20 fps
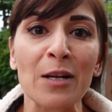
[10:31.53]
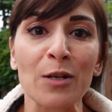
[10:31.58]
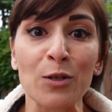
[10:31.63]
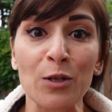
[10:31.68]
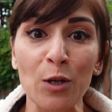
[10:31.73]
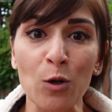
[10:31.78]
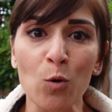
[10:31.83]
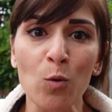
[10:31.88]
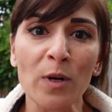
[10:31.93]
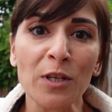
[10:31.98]

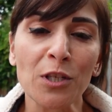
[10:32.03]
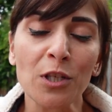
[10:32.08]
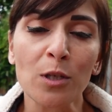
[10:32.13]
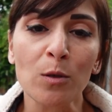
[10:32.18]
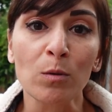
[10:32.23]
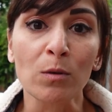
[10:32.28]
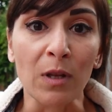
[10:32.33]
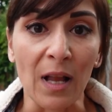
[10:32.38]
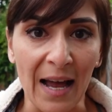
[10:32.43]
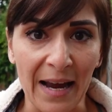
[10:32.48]
Do what
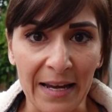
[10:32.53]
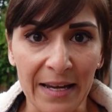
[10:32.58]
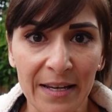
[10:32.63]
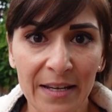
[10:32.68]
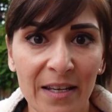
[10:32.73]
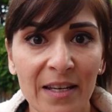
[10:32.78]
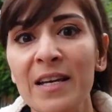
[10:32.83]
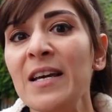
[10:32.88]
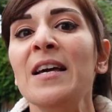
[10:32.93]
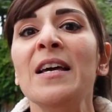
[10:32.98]
you
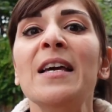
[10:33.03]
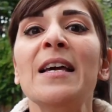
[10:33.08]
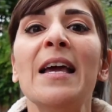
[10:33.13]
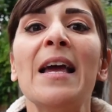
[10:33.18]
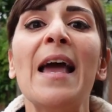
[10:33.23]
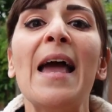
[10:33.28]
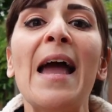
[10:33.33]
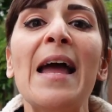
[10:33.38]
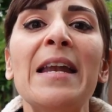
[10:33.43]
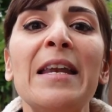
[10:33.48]
like,
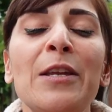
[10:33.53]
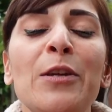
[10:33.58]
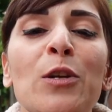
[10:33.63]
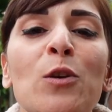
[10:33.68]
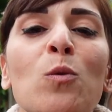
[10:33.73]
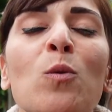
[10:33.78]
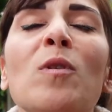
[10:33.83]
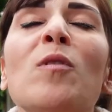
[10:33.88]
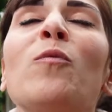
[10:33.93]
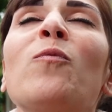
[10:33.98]
and
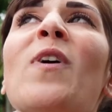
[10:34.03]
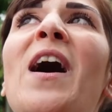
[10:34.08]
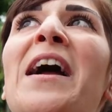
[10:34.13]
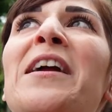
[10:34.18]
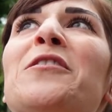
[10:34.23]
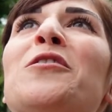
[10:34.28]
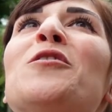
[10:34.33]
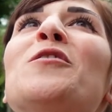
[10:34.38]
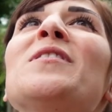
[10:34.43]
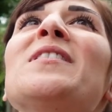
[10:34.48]
you will
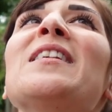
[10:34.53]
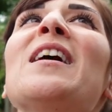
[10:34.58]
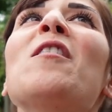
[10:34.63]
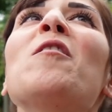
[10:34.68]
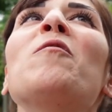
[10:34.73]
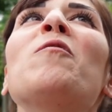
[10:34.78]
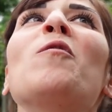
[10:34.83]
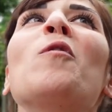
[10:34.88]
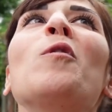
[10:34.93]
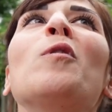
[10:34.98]
find
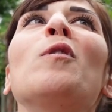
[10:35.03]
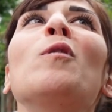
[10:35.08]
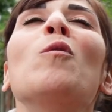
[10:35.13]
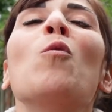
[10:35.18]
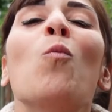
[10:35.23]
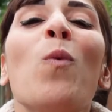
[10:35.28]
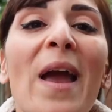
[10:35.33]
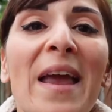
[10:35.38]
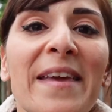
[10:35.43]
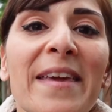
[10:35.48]
yourself
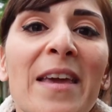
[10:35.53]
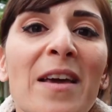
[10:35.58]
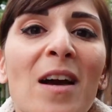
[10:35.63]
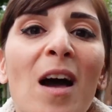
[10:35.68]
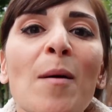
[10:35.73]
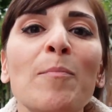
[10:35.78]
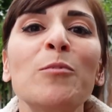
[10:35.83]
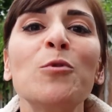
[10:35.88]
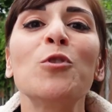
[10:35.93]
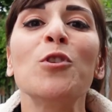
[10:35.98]
waking
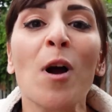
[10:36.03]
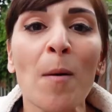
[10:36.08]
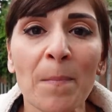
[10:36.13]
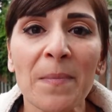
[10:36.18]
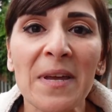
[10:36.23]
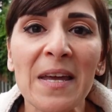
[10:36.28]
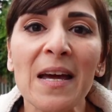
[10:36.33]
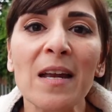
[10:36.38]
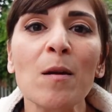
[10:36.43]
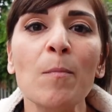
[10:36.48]
up,
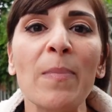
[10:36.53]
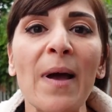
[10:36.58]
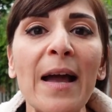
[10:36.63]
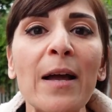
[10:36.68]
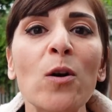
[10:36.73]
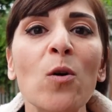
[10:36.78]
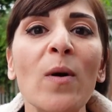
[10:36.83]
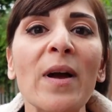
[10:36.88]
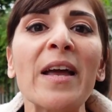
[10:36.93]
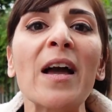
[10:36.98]
jumping out of
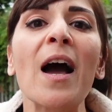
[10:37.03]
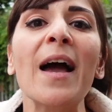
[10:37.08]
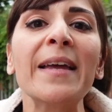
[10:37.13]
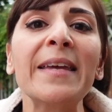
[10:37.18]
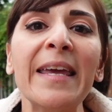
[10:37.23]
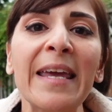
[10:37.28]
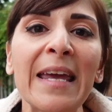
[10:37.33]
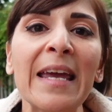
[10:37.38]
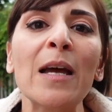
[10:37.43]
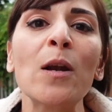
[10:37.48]
bed going, I
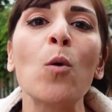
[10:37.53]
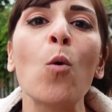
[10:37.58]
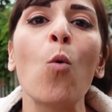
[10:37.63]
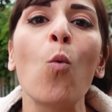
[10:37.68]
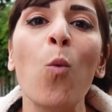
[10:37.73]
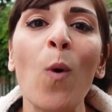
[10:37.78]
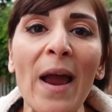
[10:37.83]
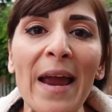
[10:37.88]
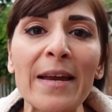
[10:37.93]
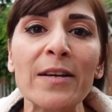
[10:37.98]
can't
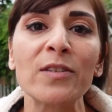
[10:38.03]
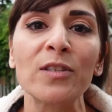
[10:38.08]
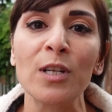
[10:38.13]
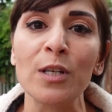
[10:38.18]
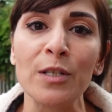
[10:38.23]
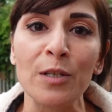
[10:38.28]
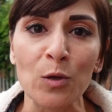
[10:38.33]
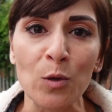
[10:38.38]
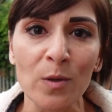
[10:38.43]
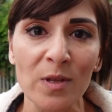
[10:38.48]
wait to
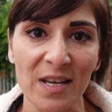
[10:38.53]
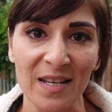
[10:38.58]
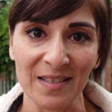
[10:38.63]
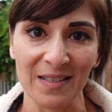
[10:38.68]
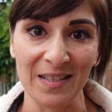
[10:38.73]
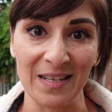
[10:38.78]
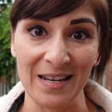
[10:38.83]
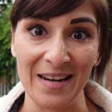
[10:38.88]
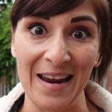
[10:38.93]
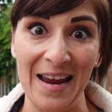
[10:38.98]
do
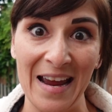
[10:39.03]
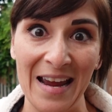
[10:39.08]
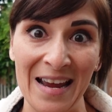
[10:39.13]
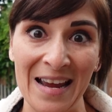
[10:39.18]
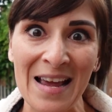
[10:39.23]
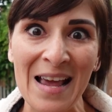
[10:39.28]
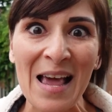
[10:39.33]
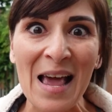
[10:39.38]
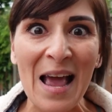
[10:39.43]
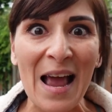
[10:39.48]
this today.
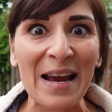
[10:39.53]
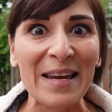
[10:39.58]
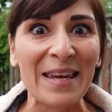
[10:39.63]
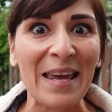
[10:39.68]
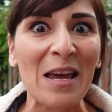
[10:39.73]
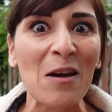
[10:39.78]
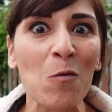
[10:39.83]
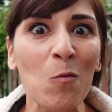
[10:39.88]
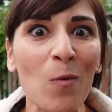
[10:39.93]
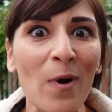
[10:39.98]
I
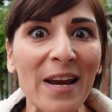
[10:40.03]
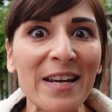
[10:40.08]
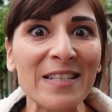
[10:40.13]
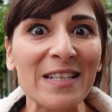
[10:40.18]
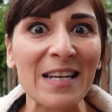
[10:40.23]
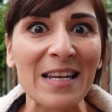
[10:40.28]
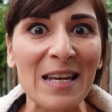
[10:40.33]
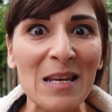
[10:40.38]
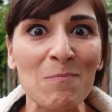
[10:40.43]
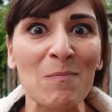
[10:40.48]
can't wait
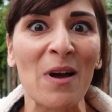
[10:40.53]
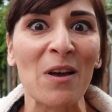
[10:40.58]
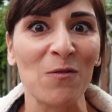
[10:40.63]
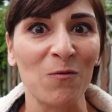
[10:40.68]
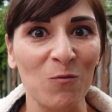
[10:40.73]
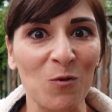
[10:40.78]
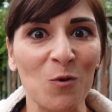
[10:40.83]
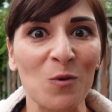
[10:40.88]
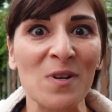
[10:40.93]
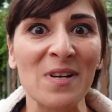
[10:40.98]
to eat my
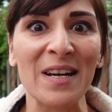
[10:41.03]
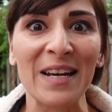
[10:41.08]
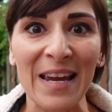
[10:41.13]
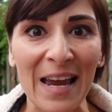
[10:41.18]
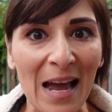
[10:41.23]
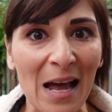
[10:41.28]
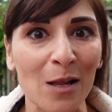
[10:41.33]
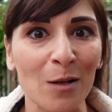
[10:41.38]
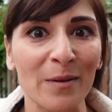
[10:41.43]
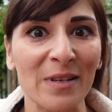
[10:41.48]
food in a
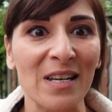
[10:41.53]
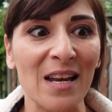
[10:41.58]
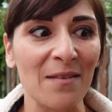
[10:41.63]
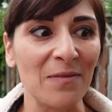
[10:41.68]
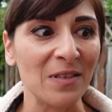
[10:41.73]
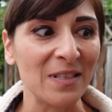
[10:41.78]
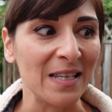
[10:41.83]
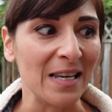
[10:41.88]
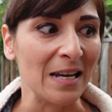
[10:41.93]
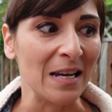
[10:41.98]
calorie
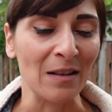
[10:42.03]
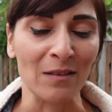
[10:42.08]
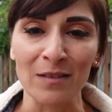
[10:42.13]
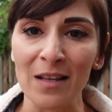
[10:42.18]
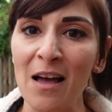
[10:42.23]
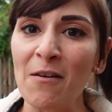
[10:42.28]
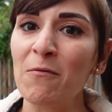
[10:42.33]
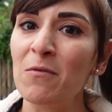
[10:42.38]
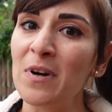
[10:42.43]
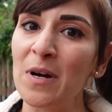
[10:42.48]
deficit and
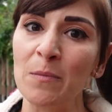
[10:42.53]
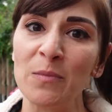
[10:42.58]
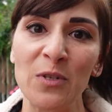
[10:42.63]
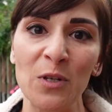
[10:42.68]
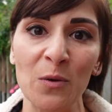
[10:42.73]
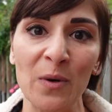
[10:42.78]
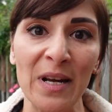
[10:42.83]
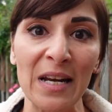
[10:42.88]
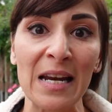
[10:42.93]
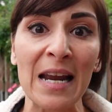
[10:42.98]
love what I'm
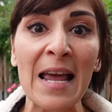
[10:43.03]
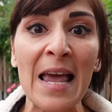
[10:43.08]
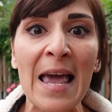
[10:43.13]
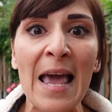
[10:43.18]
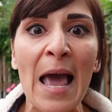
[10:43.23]
doing.